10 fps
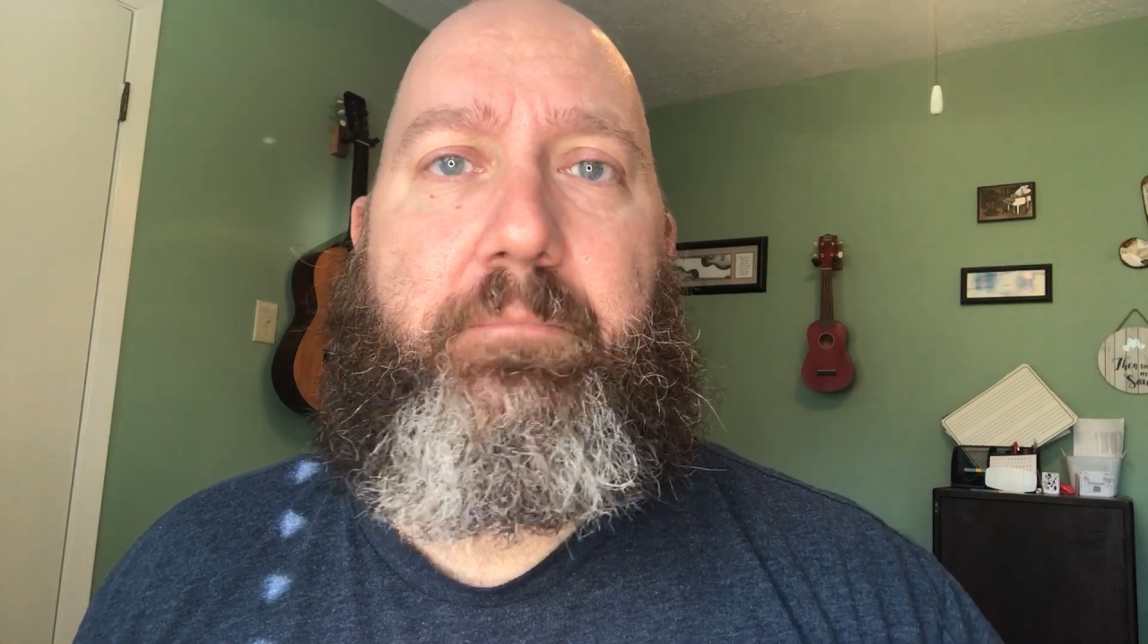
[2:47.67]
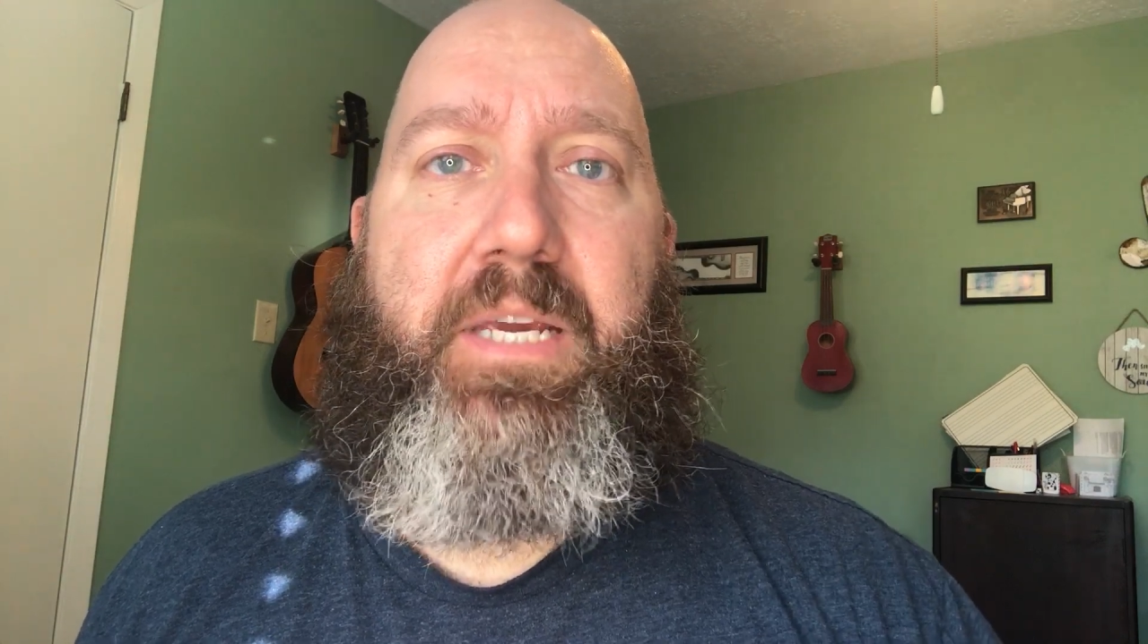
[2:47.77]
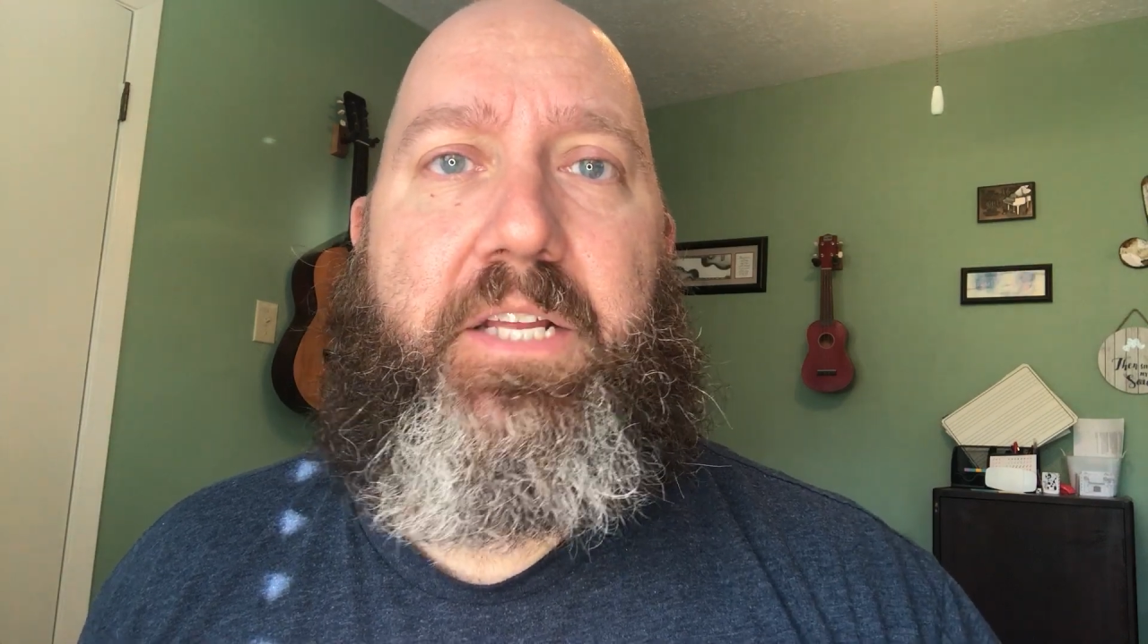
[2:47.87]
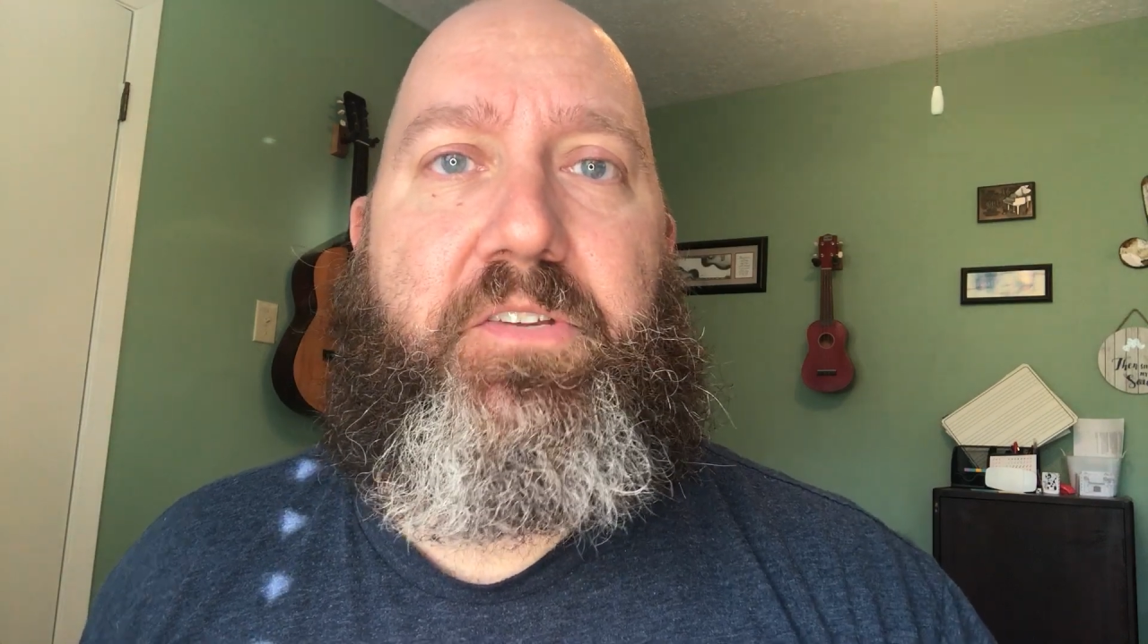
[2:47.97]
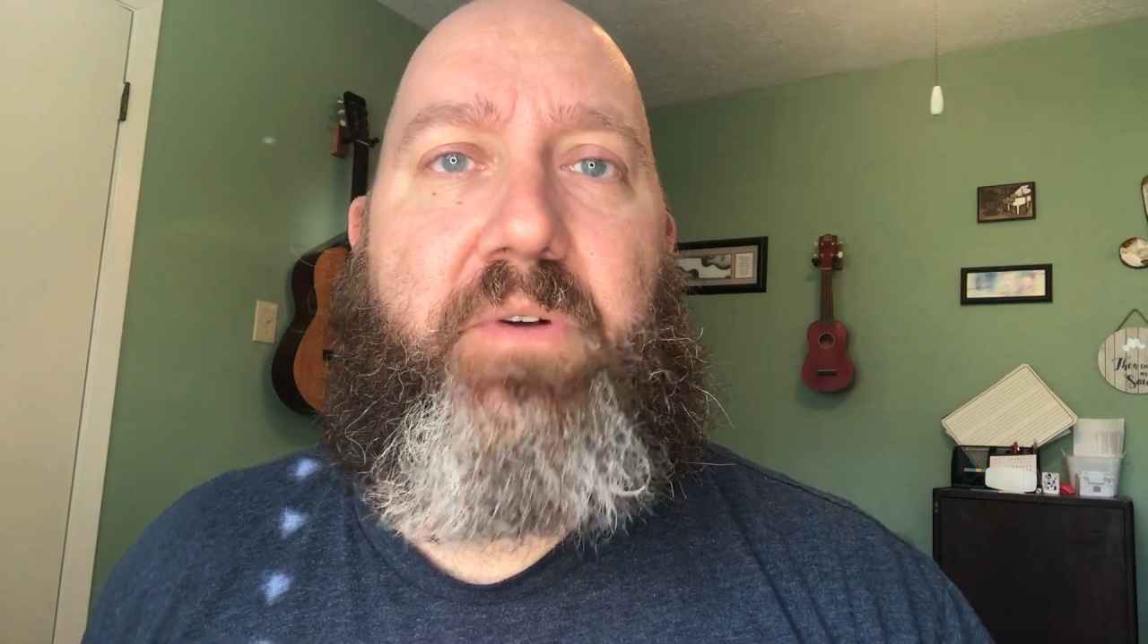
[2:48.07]

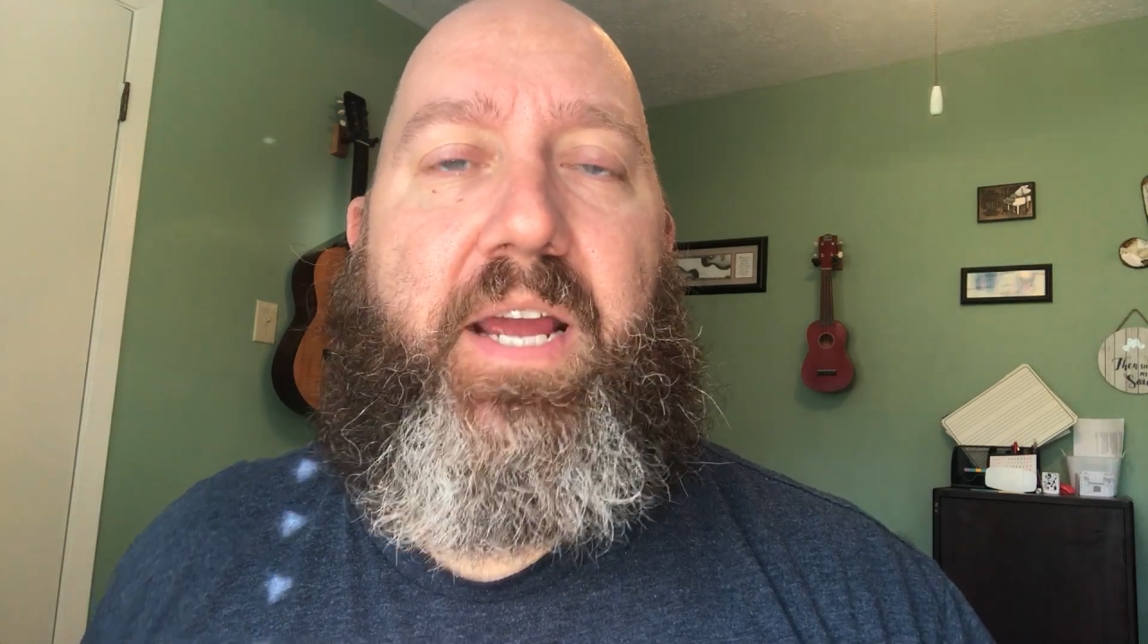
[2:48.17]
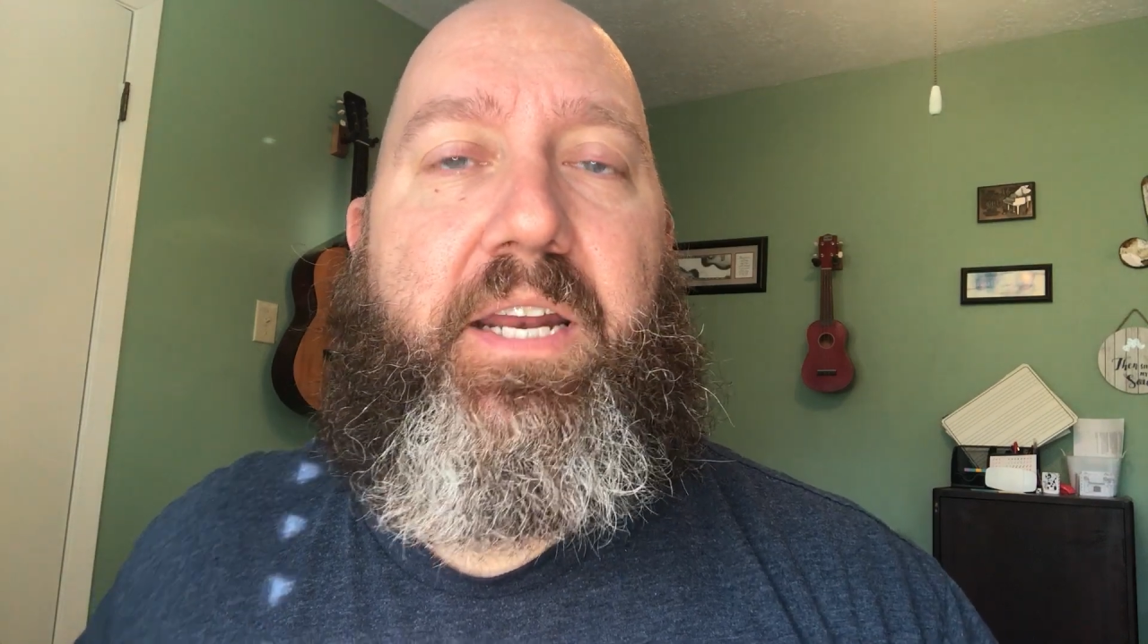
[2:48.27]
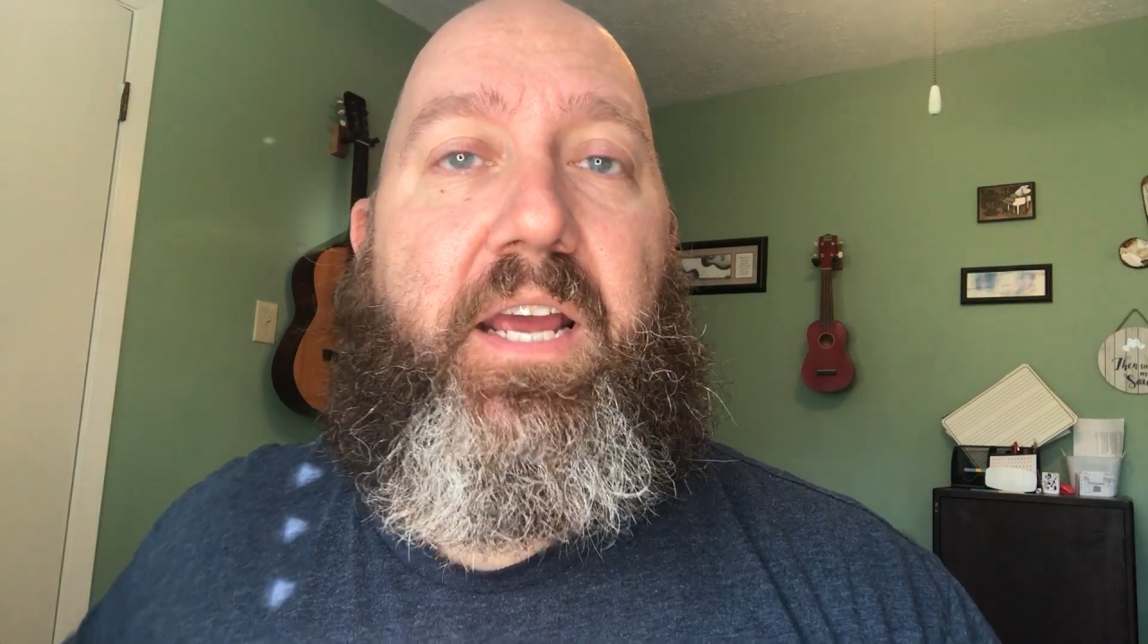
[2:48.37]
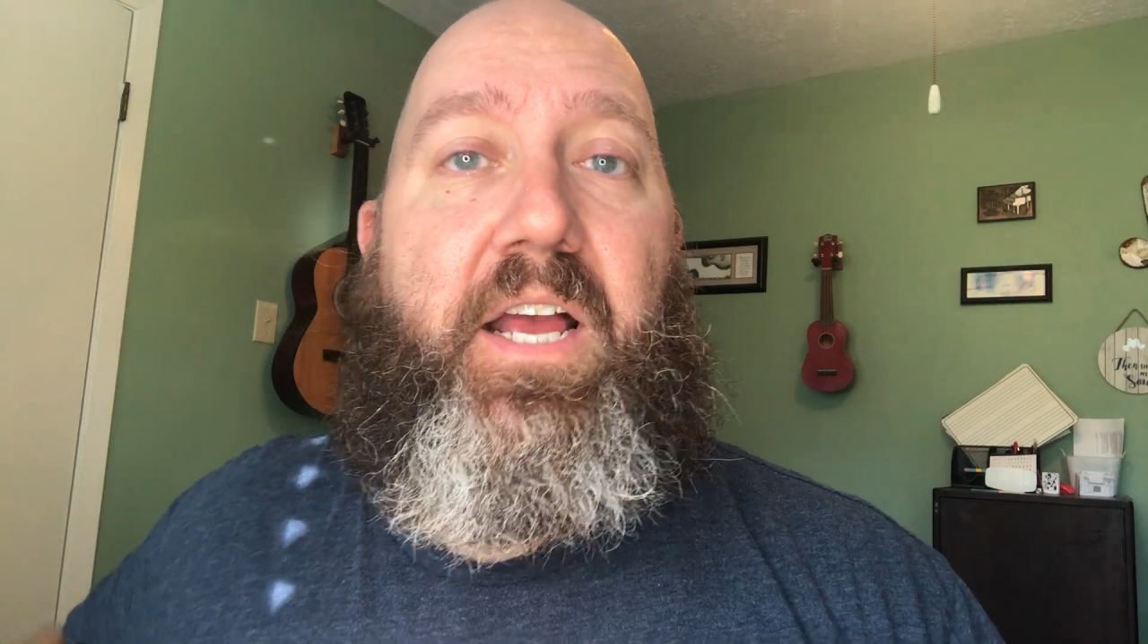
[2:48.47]
beats, right?